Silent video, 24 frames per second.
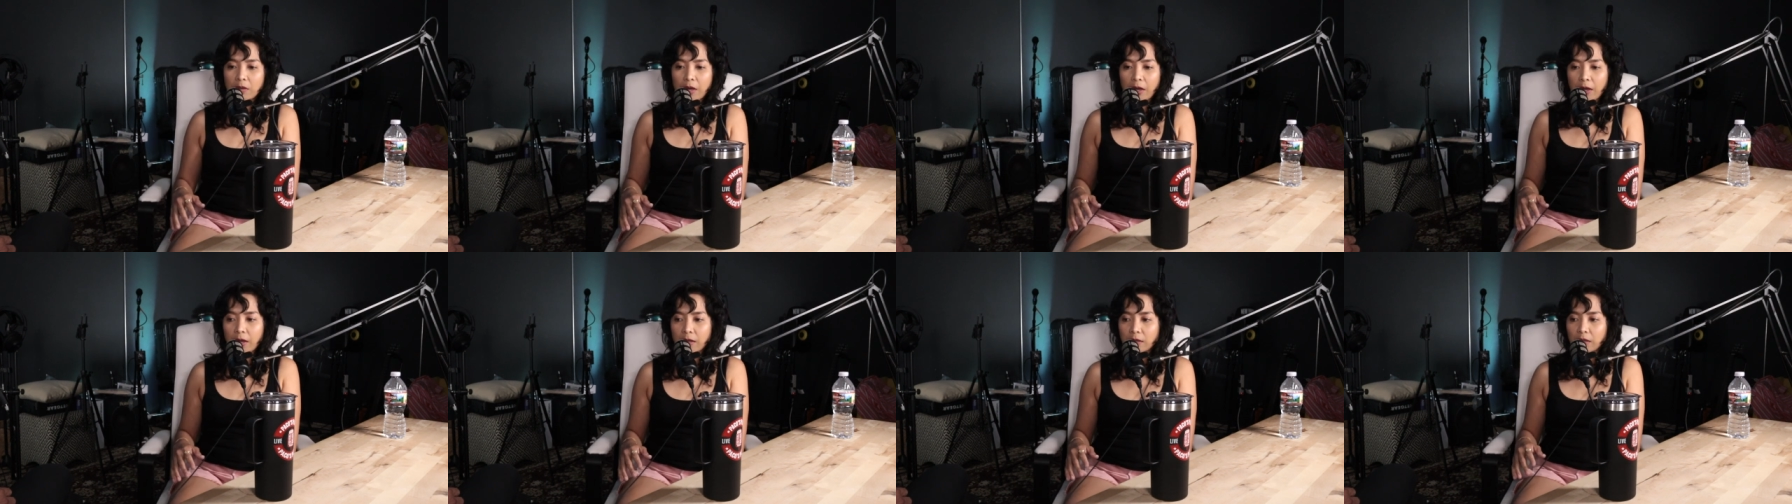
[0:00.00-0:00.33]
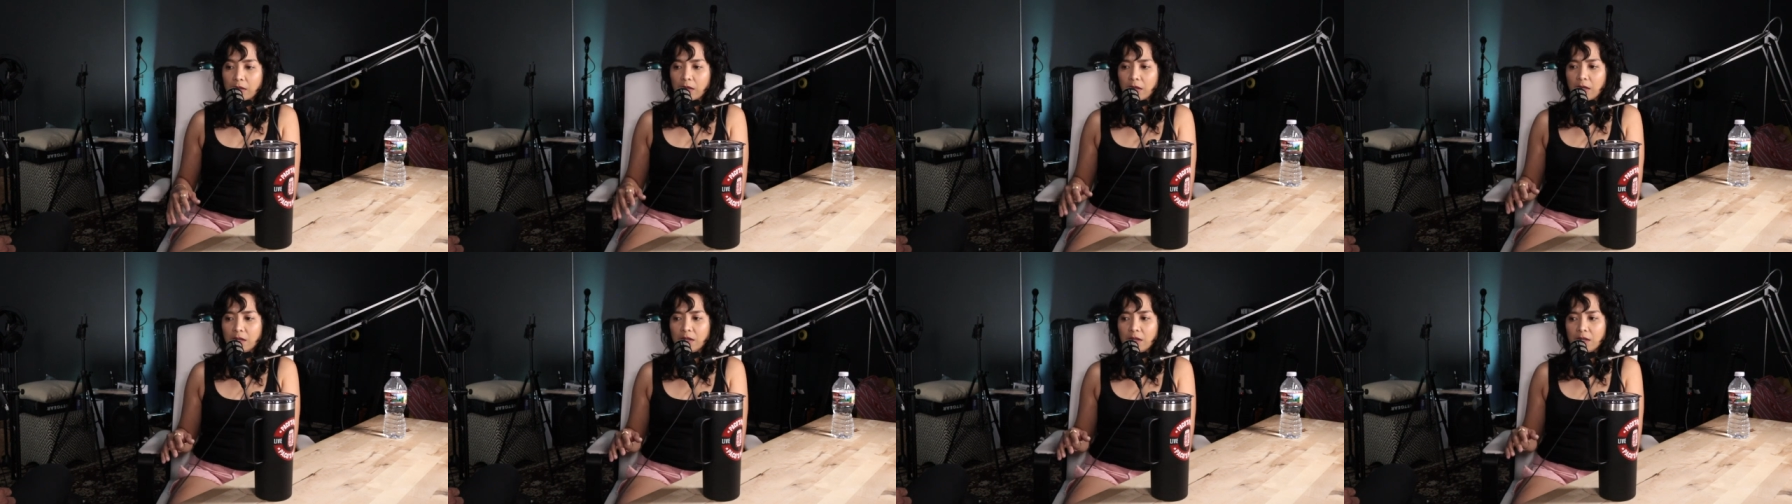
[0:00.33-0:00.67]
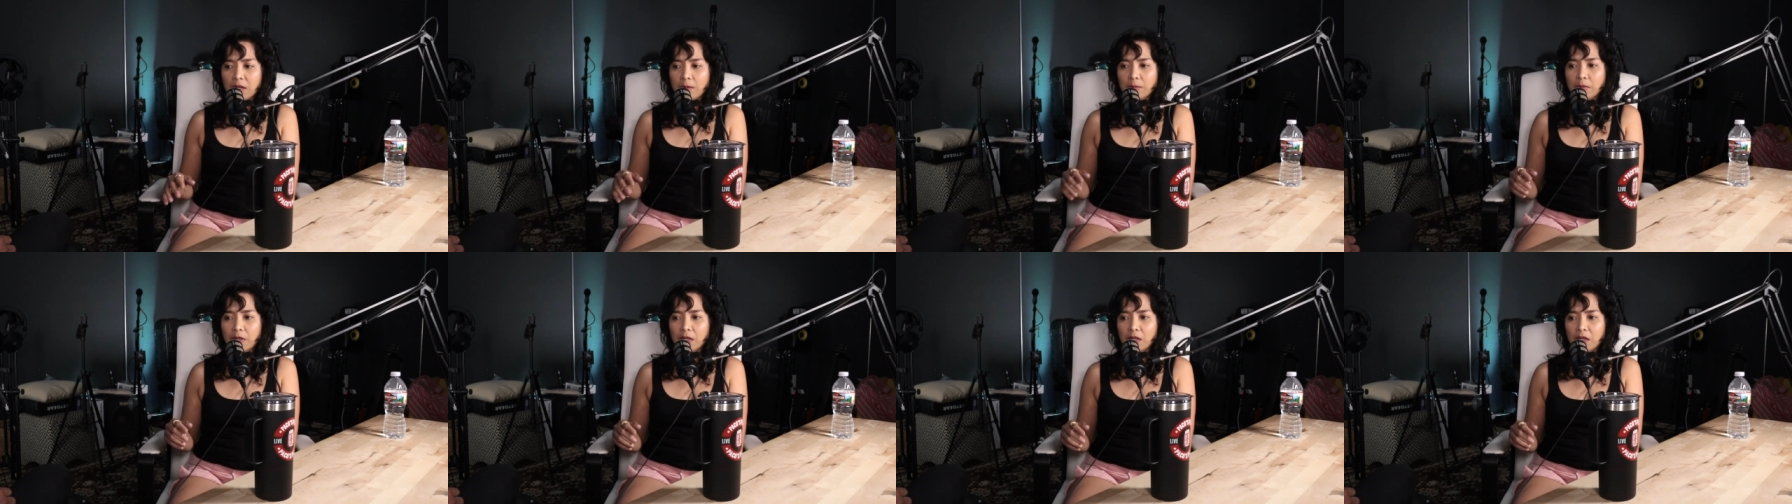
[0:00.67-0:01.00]
that, and
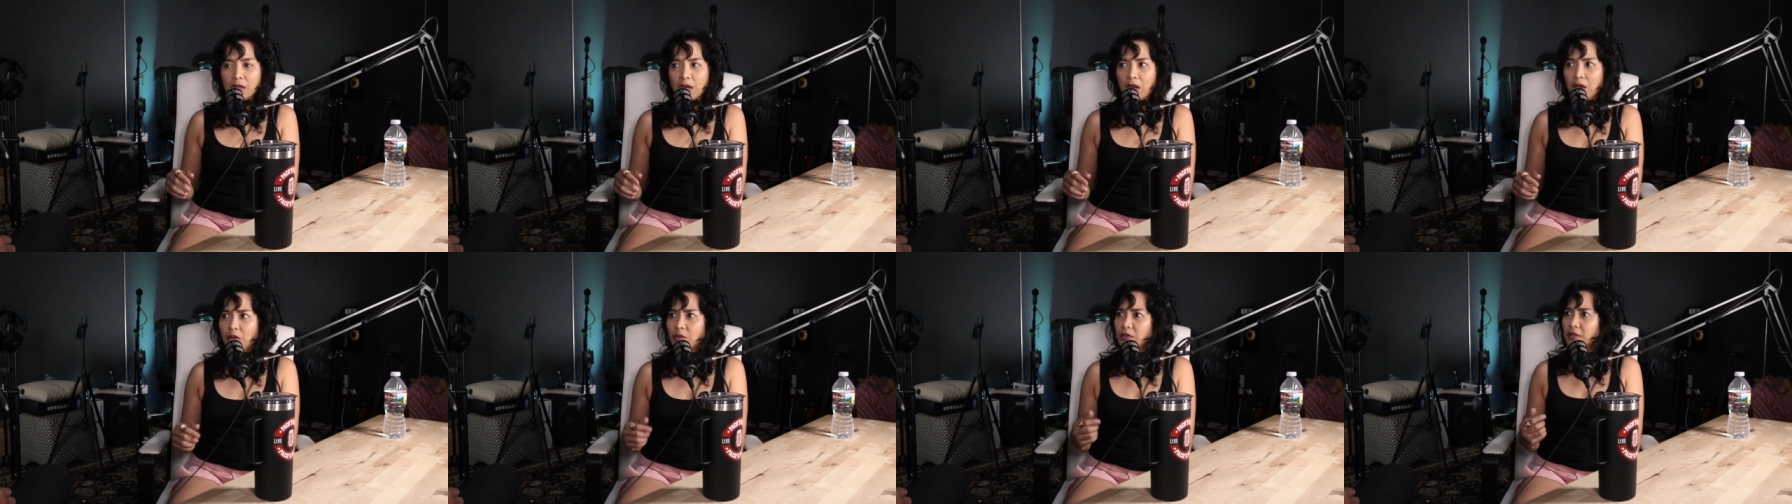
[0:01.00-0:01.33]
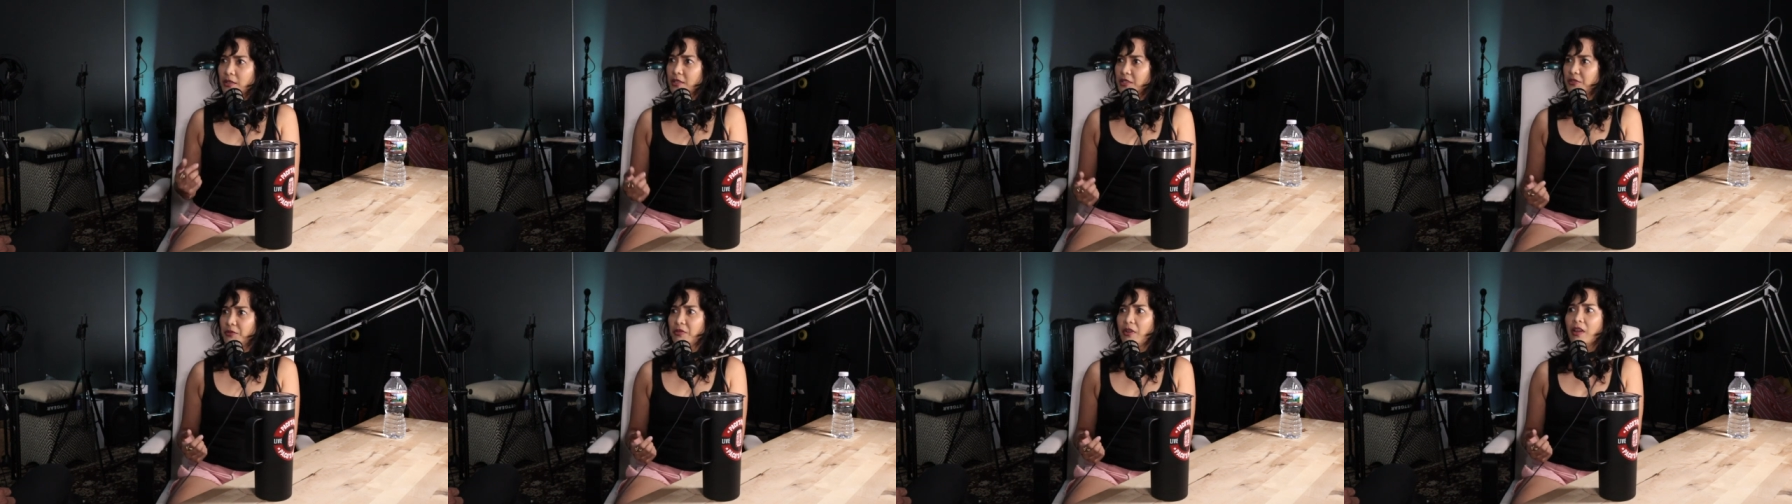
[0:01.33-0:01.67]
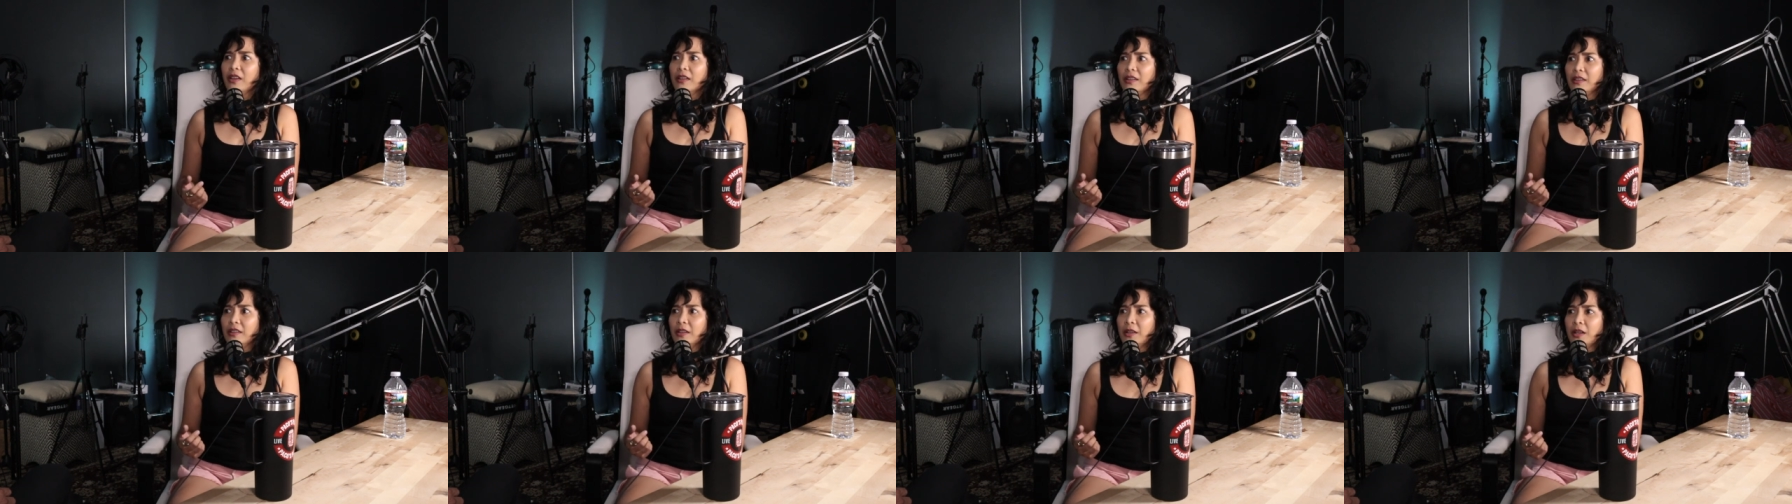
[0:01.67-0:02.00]
then I'm like, oh, this is
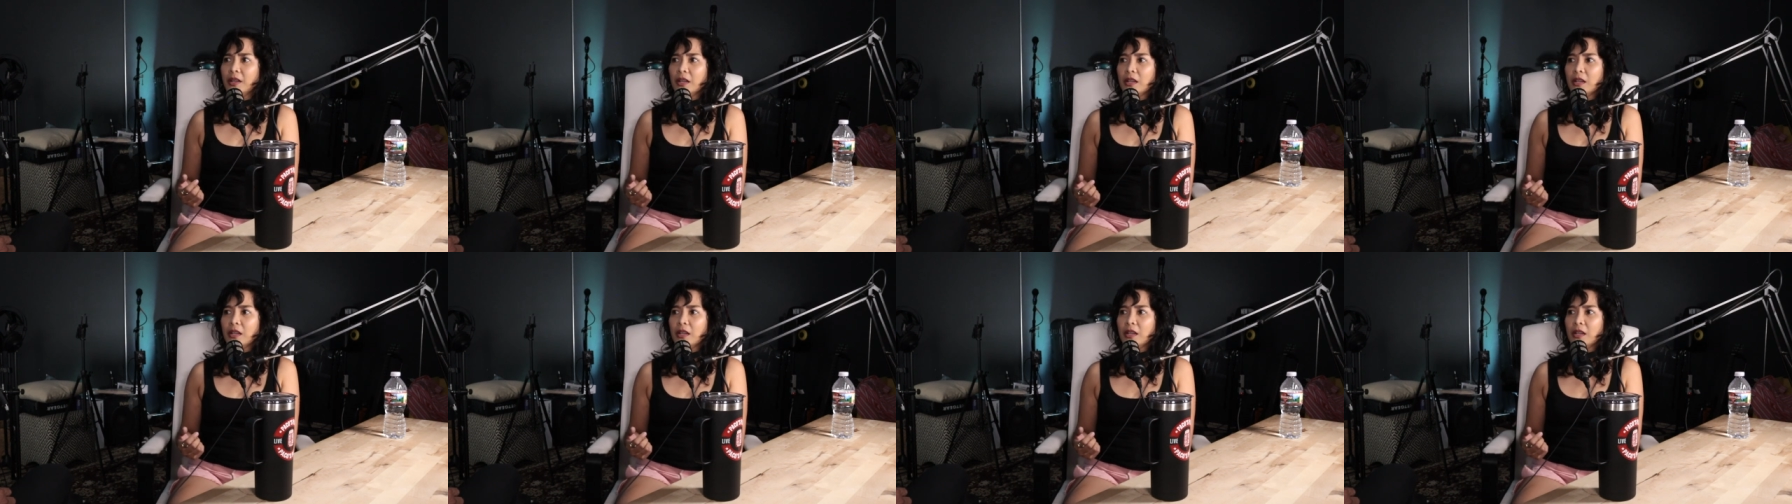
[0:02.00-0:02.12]
fun.